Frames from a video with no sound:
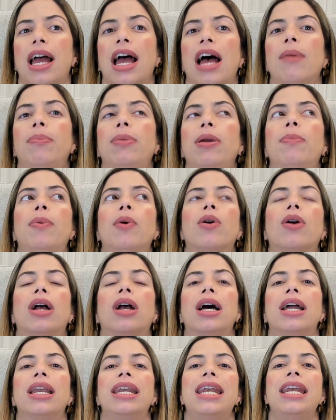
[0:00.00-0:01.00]
help people
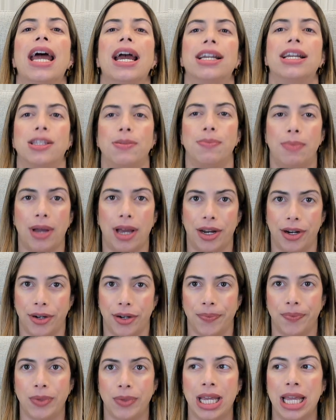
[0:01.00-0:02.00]
connect better.